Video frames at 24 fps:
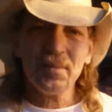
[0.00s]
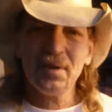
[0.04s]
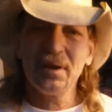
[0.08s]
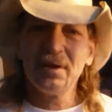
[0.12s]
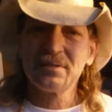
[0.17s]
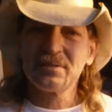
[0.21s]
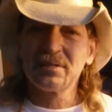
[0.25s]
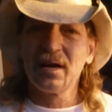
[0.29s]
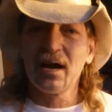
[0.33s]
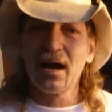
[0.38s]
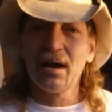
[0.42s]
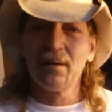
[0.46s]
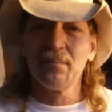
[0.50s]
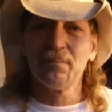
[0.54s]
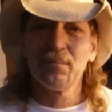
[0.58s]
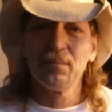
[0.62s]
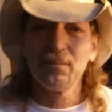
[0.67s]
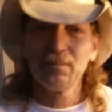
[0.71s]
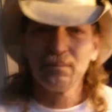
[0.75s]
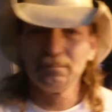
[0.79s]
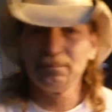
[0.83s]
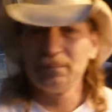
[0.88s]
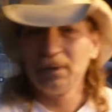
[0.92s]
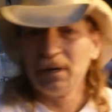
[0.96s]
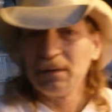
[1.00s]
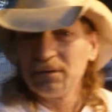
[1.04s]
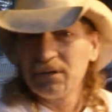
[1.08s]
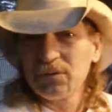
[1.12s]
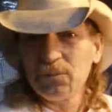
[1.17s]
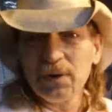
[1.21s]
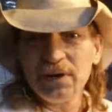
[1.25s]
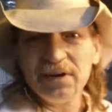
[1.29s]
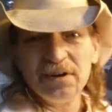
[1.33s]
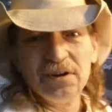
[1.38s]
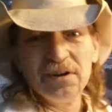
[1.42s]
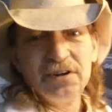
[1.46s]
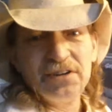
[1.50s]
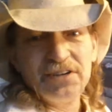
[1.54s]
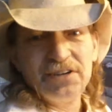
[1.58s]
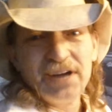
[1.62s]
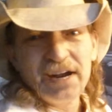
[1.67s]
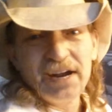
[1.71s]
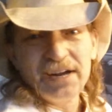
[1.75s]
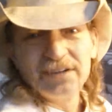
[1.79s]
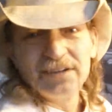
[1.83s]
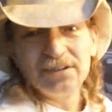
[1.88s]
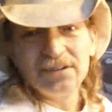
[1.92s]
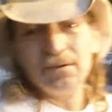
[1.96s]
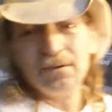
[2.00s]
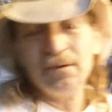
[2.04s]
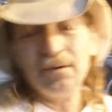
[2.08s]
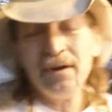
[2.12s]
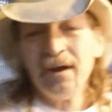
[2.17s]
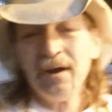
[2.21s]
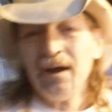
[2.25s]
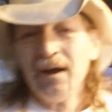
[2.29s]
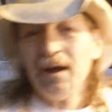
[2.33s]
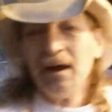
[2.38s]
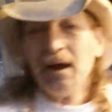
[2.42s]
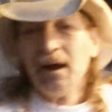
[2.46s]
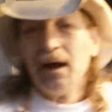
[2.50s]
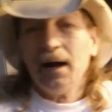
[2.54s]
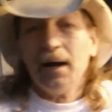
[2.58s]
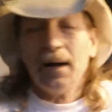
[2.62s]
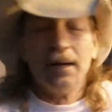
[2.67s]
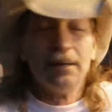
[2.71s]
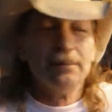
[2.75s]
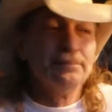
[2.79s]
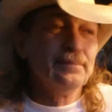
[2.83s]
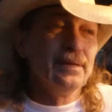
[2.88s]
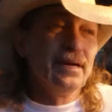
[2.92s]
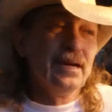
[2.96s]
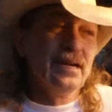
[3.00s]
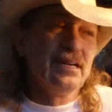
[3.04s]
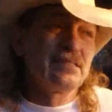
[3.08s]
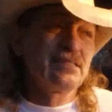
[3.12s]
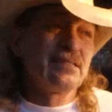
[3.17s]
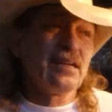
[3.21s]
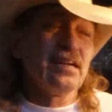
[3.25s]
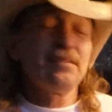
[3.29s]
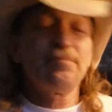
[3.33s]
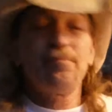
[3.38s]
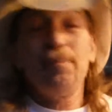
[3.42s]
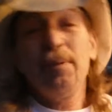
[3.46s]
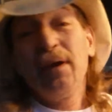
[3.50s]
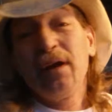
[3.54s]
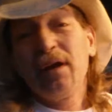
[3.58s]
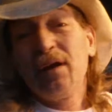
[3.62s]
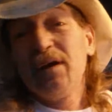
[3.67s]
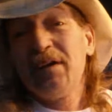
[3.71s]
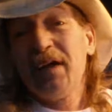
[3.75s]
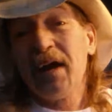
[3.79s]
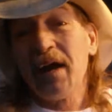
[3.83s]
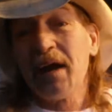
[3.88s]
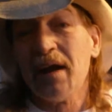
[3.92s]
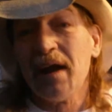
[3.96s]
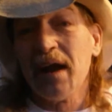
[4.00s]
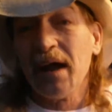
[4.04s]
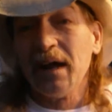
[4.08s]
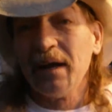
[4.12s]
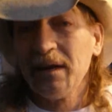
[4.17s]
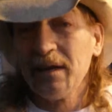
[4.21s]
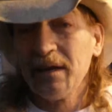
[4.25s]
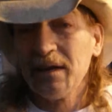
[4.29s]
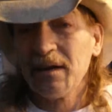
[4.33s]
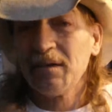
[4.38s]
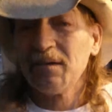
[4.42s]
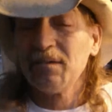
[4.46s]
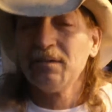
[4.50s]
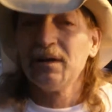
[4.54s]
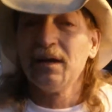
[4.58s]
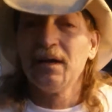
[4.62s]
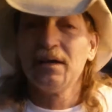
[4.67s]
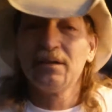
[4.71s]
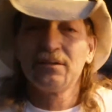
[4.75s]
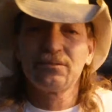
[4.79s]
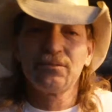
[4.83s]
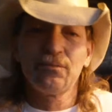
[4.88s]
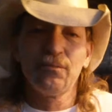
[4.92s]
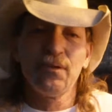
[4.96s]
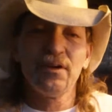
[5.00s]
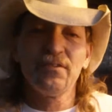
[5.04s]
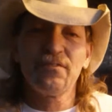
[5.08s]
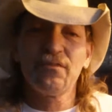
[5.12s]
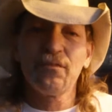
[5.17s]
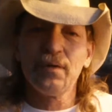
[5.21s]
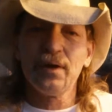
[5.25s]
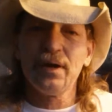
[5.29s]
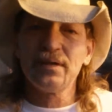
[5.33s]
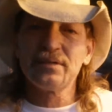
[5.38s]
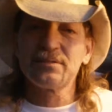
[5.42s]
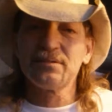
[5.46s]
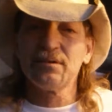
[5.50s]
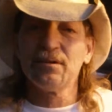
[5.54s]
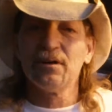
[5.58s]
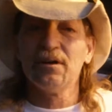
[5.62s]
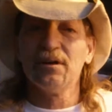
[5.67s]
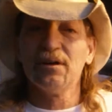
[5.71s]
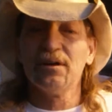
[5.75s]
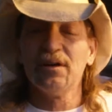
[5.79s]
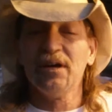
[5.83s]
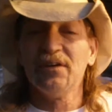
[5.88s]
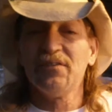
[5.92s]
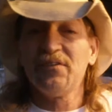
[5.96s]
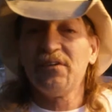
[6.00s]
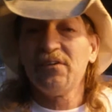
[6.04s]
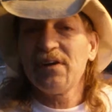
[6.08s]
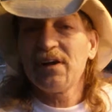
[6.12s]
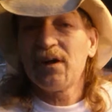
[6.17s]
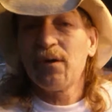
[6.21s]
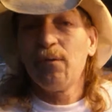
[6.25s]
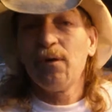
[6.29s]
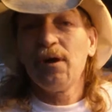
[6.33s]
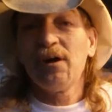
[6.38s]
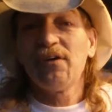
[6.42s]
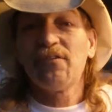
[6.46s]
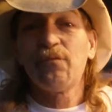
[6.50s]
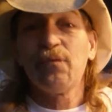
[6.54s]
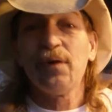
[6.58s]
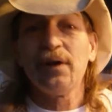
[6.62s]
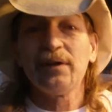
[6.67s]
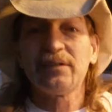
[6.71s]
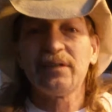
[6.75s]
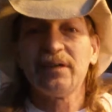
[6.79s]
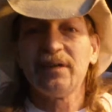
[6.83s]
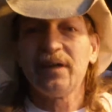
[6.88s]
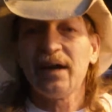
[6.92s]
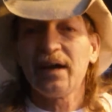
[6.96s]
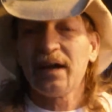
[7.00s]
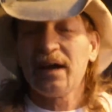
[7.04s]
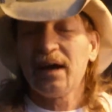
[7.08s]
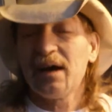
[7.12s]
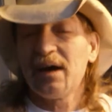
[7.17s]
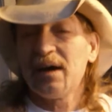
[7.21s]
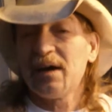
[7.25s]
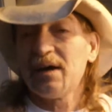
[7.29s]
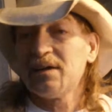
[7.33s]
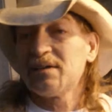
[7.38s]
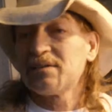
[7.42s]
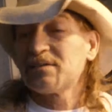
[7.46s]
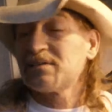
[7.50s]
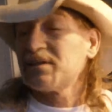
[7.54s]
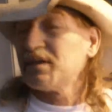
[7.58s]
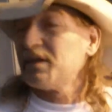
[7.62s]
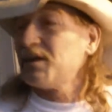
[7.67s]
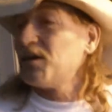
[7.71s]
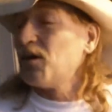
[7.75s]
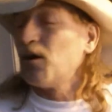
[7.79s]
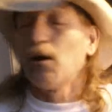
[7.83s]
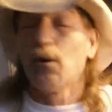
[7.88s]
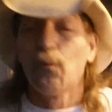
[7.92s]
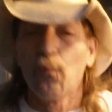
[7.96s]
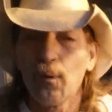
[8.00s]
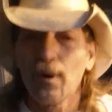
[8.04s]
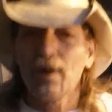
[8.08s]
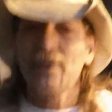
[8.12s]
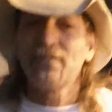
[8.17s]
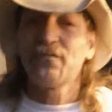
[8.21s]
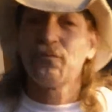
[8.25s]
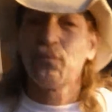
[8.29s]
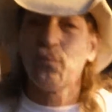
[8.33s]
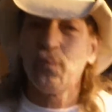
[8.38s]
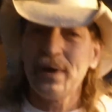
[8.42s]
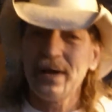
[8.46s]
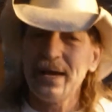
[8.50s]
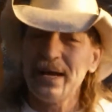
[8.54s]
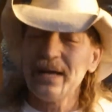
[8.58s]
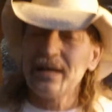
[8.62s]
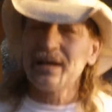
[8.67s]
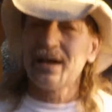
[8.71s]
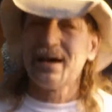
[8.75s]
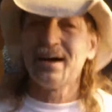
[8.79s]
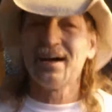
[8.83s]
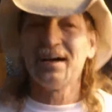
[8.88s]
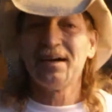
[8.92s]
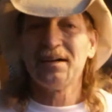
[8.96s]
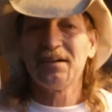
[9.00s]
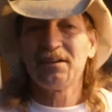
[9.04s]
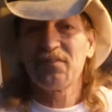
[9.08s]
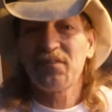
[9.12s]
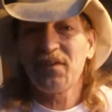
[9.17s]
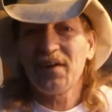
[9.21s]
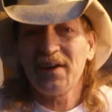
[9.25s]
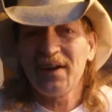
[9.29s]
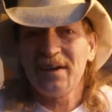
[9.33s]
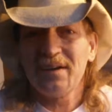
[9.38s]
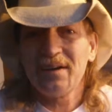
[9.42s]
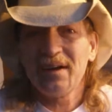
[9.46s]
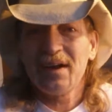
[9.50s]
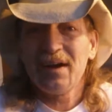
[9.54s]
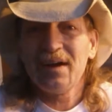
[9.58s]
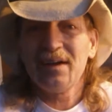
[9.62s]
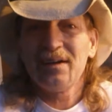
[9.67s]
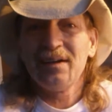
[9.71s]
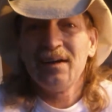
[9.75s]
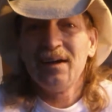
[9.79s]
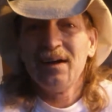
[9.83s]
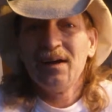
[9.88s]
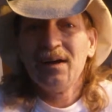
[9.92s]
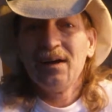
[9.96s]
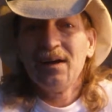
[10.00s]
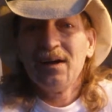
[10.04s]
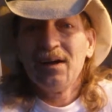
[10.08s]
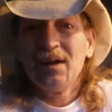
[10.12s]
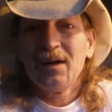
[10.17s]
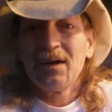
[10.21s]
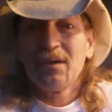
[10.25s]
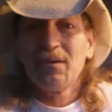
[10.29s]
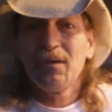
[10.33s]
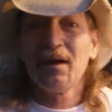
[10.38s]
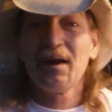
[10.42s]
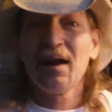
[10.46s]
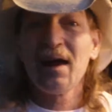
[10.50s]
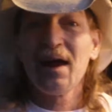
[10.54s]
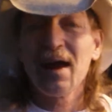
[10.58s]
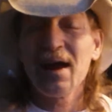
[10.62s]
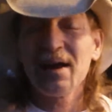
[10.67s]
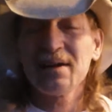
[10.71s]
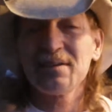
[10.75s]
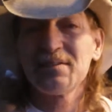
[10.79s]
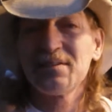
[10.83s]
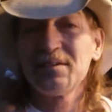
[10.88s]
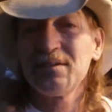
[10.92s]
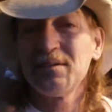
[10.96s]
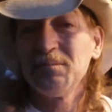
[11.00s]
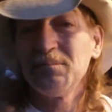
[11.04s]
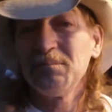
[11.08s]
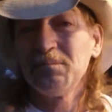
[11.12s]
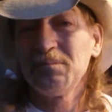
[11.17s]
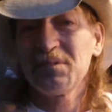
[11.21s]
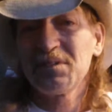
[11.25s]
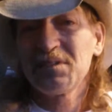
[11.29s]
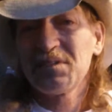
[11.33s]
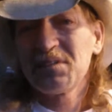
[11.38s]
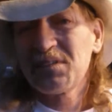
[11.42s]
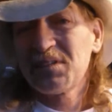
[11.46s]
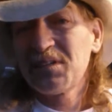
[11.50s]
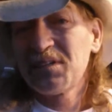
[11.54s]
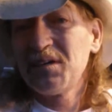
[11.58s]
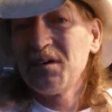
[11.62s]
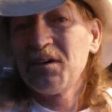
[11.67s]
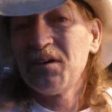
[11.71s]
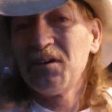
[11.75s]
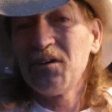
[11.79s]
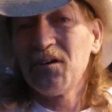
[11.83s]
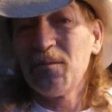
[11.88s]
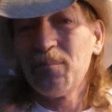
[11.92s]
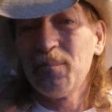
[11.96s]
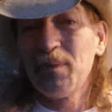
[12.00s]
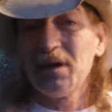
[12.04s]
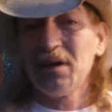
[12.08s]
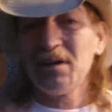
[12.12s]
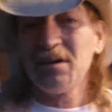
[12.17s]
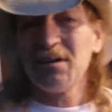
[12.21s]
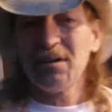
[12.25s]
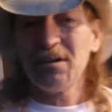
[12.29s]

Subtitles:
So I'm just waiting on the chicken. So it's been a good day today. You know, it's a rough week. So if you had a rough week tonight, guys, or a rough week, it's Friday night. Relax, chill a little bit.